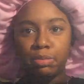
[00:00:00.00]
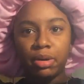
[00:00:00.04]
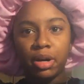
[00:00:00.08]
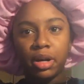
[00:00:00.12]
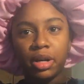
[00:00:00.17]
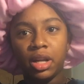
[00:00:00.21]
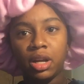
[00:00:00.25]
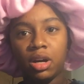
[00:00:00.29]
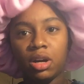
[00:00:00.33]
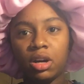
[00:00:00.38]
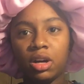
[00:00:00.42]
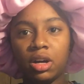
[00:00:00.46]

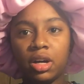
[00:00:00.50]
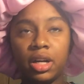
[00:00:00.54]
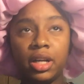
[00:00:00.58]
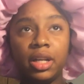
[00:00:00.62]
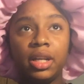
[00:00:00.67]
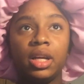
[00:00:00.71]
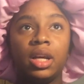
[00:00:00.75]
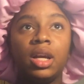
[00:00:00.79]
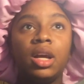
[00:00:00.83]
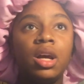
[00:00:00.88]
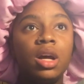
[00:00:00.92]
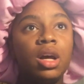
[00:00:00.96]
bunny
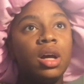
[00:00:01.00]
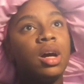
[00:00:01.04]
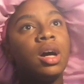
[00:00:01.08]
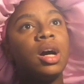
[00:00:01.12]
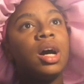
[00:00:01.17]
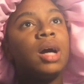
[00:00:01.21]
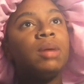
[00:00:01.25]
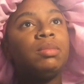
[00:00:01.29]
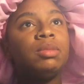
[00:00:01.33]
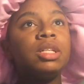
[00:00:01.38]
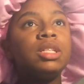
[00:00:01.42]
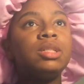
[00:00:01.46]
on.
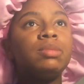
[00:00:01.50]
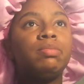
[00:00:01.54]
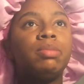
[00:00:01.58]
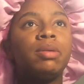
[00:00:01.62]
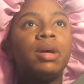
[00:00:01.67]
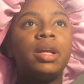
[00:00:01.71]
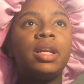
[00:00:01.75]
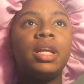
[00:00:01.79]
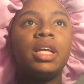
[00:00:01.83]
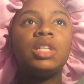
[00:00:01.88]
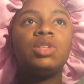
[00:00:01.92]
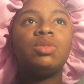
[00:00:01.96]
Um, this
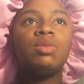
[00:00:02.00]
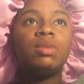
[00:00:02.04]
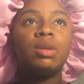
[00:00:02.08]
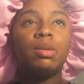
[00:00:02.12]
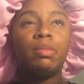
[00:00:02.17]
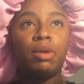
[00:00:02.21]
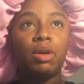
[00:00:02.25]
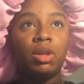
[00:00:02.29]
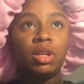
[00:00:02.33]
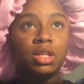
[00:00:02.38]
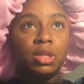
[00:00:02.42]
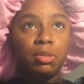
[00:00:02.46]
bun is from
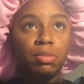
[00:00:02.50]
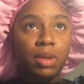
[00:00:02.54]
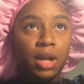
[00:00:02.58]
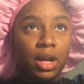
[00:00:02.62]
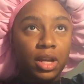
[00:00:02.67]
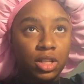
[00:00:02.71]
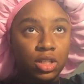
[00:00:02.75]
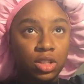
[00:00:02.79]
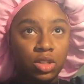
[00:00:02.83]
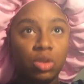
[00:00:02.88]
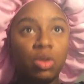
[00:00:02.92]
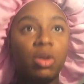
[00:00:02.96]
the beauty
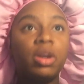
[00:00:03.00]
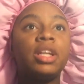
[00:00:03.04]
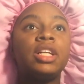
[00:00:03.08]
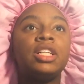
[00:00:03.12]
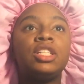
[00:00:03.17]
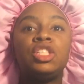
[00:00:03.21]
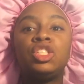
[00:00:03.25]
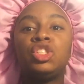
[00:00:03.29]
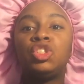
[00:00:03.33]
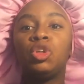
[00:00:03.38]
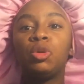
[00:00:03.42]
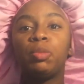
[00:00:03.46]
supply store and
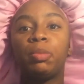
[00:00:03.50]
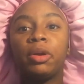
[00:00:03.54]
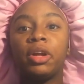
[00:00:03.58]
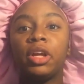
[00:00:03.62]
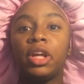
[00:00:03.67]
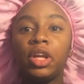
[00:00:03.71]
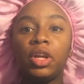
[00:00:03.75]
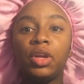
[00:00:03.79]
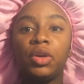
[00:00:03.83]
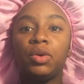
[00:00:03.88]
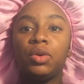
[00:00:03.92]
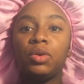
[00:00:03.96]
it's super
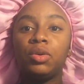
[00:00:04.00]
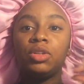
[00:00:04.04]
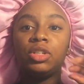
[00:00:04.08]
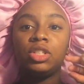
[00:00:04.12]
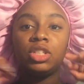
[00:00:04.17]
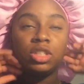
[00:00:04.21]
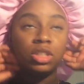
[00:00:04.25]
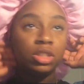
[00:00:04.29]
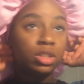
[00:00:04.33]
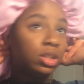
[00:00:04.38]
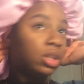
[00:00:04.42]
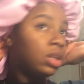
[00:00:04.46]

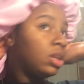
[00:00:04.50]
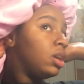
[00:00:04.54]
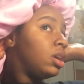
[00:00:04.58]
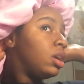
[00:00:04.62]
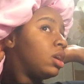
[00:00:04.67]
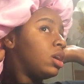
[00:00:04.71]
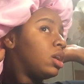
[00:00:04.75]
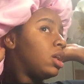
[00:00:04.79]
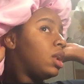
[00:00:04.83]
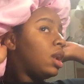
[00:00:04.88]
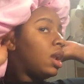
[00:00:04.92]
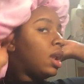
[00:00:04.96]
huge.
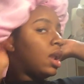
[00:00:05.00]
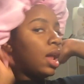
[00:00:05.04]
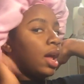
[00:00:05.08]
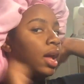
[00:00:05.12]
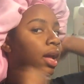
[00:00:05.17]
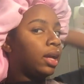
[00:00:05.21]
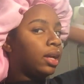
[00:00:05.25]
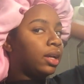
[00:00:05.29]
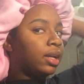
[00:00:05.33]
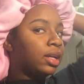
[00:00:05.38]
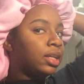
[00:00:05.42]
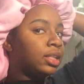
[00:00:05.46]

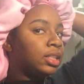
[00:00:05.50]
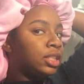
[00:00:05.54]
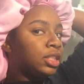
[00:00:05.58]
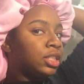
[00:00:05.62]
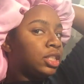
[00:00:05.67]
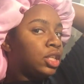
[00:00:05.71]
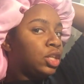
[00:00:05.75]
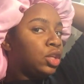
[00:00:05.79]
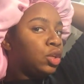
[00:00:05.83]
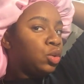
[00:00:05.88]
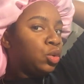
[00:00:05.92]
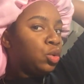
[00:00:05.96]
Like,
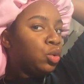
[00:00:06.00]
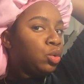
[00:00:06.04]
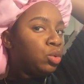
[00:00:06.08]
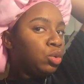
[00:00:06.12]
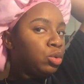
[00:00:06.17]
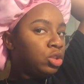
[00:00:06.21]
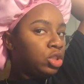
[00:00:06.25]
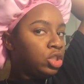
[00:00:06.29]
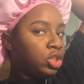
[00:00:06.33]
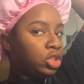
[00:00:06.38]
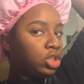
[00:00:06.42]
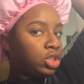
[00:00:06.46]
it's
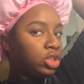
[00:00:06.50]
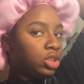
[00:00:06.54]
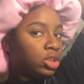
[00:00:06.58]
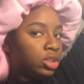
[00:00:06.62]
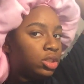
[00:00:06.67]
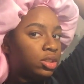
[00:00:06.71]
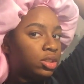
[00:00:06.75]
huge.